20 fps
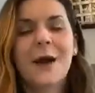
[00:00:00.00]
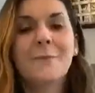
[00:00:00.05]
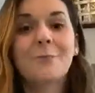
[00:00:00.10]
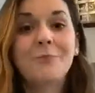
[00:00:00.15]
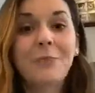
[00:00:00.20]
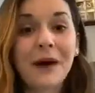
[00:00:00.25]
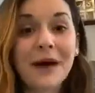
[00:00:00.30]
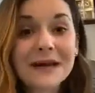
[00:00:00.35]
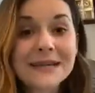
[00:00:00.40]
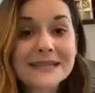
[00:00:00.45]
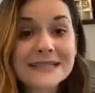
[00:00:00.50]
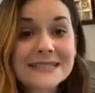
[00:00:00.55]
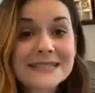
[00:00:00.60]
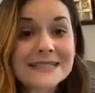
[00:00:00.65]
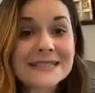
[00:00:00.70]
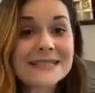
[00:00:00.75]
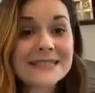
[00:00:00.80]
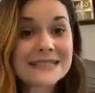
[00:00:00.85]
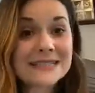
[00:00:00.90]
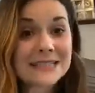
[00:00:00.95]
But
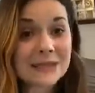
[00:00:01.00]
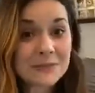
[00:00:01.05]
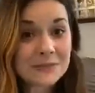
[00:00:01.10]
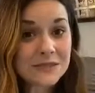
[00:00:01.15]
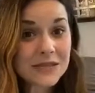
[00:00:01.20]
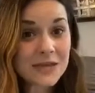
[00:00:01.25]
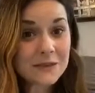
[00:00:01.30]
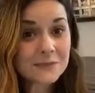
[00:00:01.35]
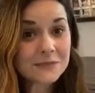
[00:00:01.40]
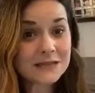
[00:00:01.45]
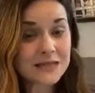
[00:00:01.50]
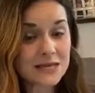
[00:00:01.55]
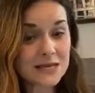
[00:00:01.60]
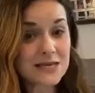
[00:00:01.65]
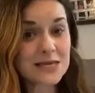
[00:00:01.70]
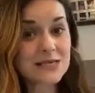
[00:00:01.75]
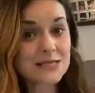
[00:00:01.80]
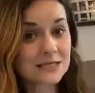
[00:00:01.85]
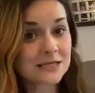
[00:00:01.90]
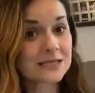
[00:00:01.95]
sometimes they
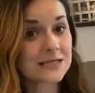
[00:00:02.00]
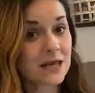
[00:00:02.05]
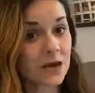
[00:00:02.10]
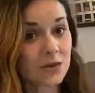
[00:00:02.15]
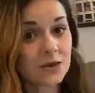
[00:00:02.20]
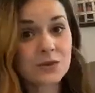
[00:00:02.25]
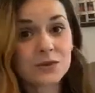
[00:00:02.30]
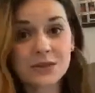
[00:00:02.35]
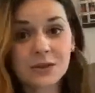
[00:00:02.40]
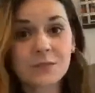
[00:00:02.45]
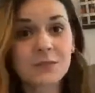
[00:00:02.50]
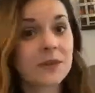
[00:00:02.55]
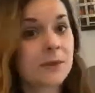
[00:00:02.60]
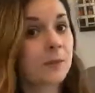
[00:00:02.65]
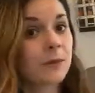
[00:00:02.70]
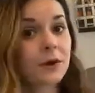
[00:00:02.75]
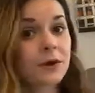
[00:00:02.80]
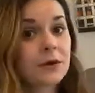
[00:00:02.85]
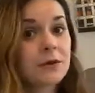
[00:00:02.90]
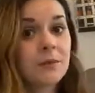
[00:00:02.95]
need to tell you something
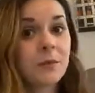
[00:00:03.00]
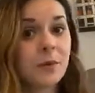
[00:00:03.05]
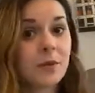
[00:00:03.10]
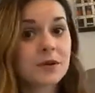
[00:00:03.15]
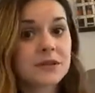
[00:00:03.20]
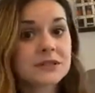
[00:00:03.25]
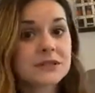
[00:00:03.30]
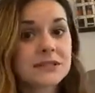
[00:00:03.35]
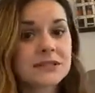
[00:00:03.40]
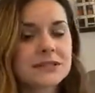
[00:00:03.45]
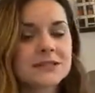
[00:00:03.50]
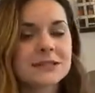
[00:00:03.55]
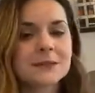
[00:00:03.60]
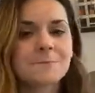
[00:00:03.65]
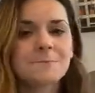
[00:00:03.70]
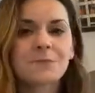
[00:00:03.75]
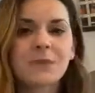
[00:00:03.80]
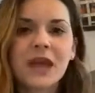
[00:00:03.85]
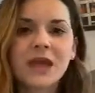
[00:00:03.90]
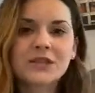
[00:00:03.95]
pretty important.
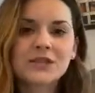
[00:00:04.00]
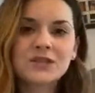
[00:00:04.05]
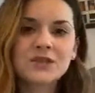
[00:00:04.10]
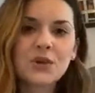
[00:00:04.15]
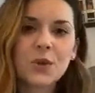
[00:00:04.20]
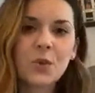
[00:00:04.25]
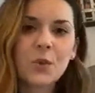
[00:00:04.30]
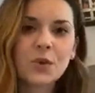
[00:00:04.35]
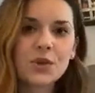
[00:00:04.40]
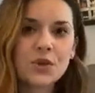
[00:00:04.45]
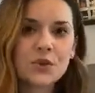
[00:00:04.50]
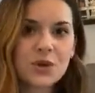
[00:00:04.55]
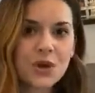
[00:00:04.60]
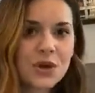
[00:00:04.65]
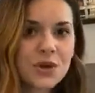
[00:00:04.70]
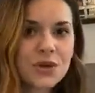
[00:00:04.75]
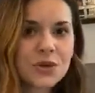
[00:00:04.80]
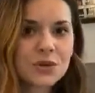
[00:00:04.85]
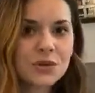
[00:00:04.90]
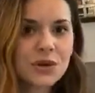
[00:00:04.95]
And so when you
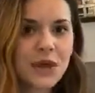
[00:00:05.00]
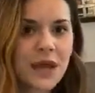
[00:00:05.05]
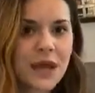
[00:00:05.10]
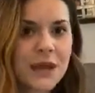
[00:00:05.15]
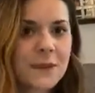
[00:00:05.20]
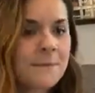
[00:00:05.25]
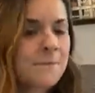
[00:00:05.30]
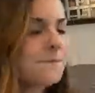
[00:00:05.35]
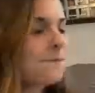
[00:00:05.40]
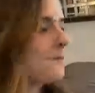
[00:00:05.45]
hear your name,